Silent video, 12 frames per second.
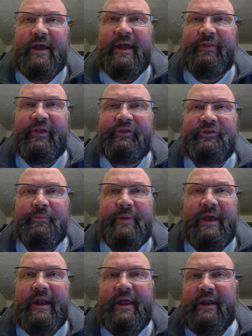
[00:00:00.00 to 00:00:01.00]
and then
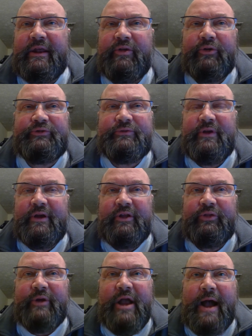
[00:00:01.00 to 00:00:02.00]
submit any of those
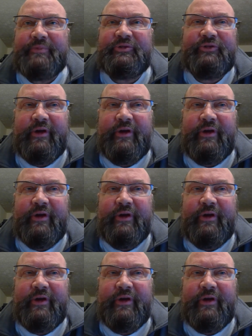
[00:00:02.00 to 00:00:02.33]
three options